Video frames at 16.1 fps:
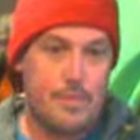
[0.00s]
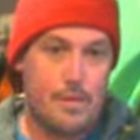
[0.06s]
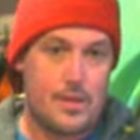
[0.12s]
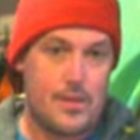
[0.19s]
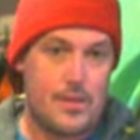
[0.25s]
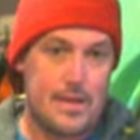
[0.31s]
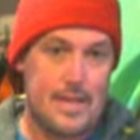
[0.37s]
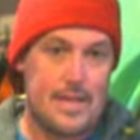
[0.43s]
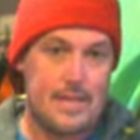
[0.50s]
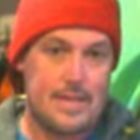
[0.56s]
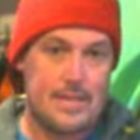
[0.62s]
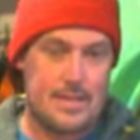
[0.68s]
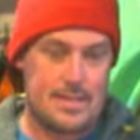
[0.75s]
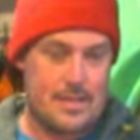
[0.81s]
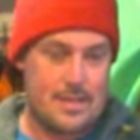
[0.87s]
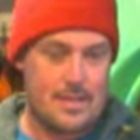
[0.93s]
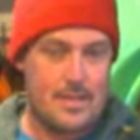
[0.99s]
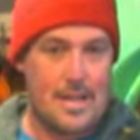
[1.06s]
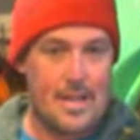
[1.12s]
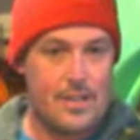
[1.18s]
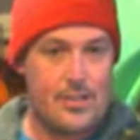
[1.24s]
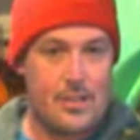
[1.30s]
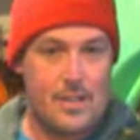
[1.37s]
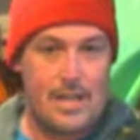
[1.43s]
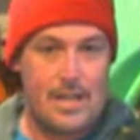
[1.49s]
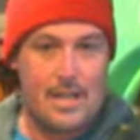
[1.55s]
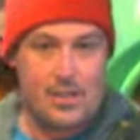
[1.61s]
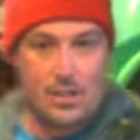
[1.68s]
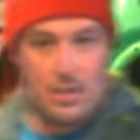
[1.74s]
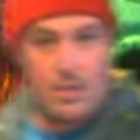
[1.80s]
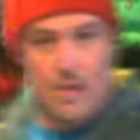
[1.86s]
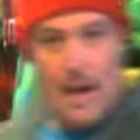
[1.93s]
3/8 is a size you can
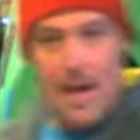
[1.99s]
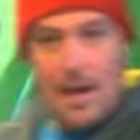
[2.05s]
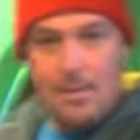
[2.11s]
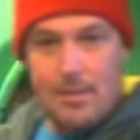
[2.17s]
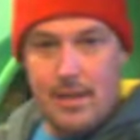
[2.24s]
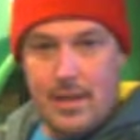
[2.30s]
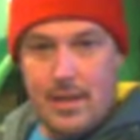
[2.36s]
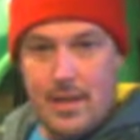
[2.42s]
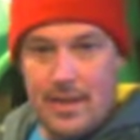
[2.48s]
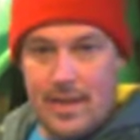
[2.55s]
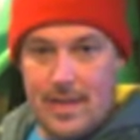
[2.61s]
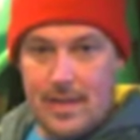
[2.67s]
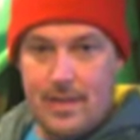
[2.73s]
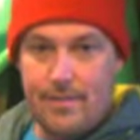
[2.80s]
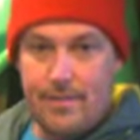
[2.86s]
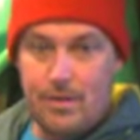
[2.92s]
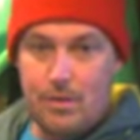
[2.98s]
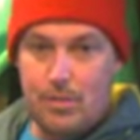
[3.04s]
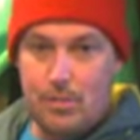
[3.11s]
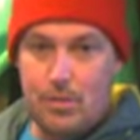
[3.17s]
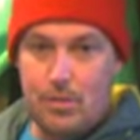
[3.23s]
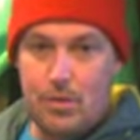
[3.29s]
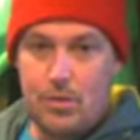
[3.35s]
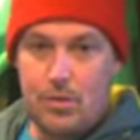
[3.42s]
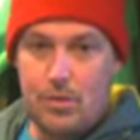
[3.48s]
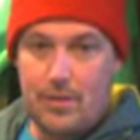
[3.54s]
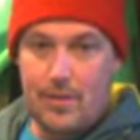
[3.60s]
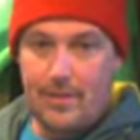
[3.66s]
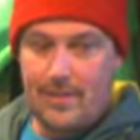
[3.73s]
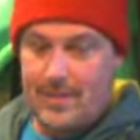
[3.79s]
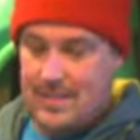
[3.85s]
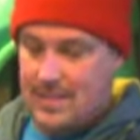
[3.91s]
actually grab and give a good pull.
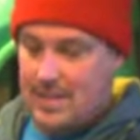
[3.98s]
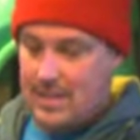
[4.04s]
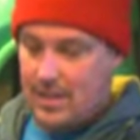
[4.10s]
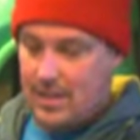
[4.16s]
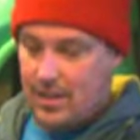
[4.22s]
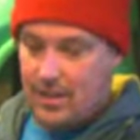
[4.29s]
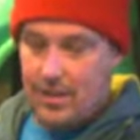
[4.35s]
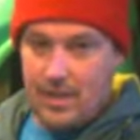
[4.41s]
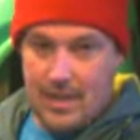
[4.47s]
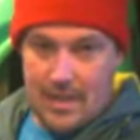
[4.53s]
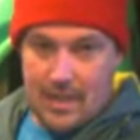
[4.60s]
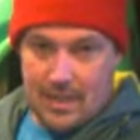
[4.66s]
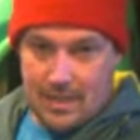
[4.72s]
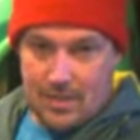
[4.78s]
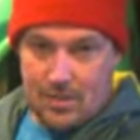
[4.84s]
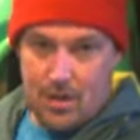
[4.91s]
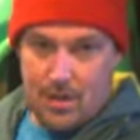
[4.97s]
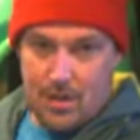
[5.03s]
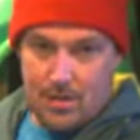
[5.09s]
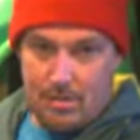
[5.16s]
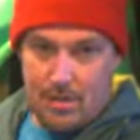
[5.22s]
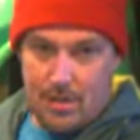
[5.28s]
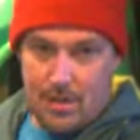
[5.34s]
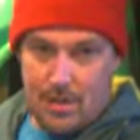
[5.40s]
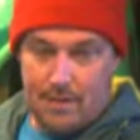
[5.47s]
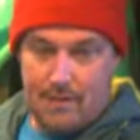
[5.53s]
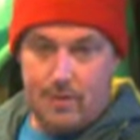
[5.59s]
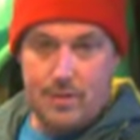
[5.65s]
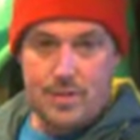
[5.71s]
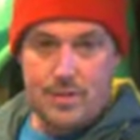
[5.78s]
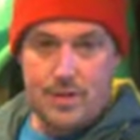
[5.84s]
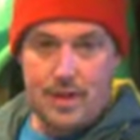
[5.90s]
If it's thinner, it's hard to put a lot of
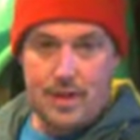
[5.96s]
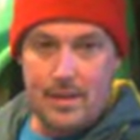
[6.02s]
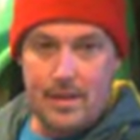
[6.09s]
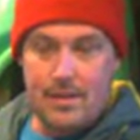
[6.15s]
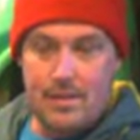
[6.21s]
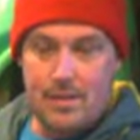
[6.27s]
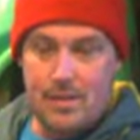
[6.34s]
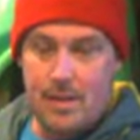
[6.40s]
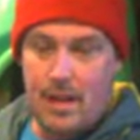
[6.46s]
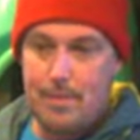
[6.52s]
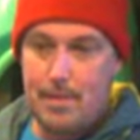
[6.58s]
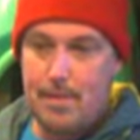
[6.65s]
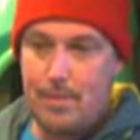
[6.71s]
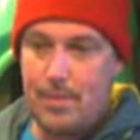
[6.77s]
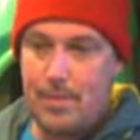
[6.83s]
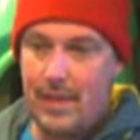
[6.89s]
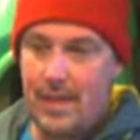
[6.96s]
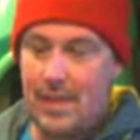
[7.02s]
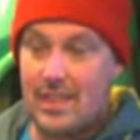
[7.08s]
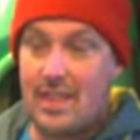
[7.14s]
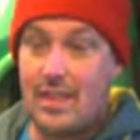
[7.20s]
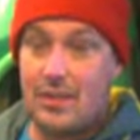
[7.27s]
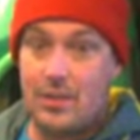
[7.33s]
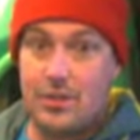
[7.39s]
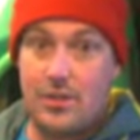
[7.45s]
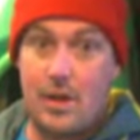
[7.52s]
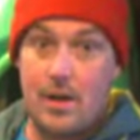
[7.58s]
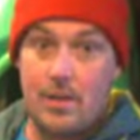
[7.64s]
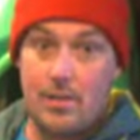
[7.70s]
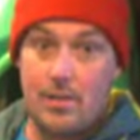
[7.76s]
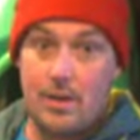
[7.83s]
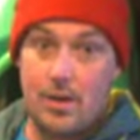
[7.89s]
force on it. A lot of people like thinner,
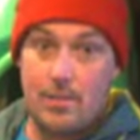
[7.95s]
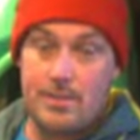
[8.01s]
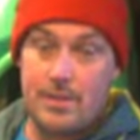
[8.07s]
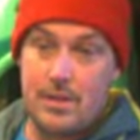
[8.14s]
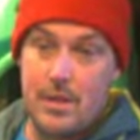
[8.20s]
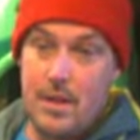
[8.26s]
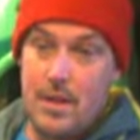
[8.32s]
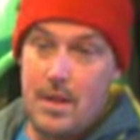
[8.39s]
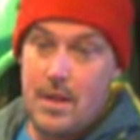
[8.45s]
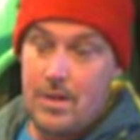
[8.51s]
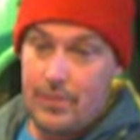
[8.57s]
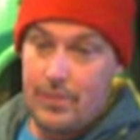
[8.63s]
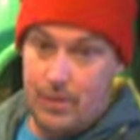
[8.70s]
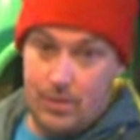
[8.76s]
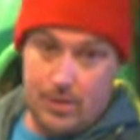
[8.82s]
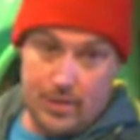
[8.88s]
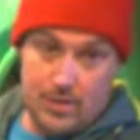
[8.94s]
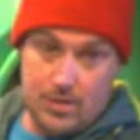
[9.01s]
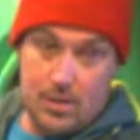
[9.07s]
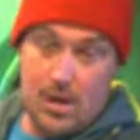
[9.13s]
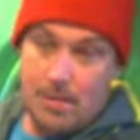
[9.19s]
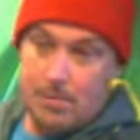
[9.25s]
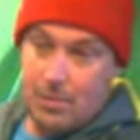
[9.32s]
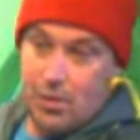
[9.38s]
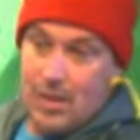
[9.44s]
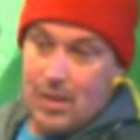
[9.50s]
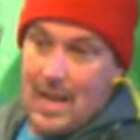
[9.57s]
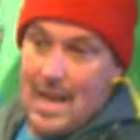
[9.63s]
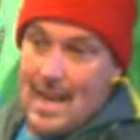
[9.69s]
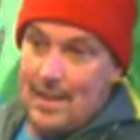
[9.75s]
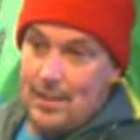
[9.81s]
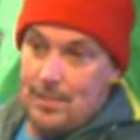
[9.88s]
stronger ropes. They're really strong, but you
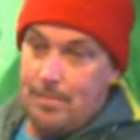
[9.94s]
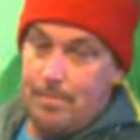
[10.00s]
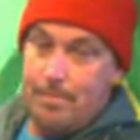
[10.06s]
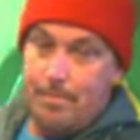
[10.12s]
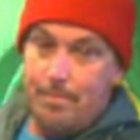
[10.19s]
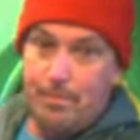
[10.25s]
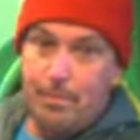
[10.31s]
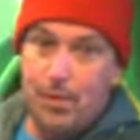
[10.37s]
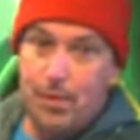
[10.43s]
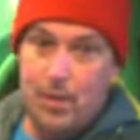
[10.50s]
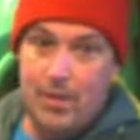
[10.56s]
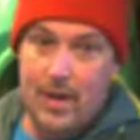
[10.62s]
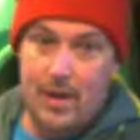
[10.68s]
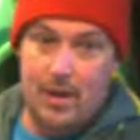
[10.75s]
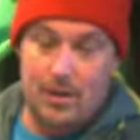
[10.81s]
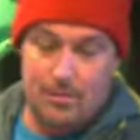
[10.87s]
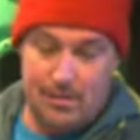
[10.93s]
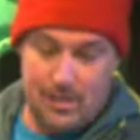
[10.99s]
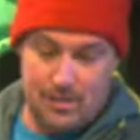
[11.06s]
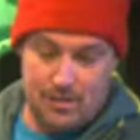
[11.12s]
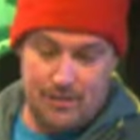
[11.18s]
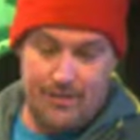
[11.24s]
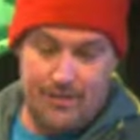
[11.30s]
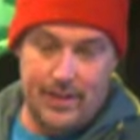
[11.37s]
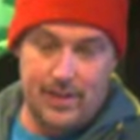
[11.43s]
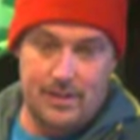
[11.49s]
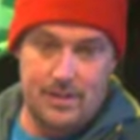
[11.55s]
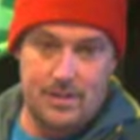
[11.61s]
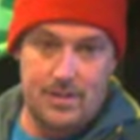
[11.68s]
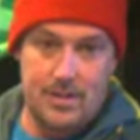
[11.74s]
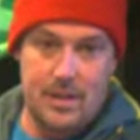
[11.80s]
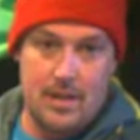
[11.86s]
can't actually pull that hard because your fingers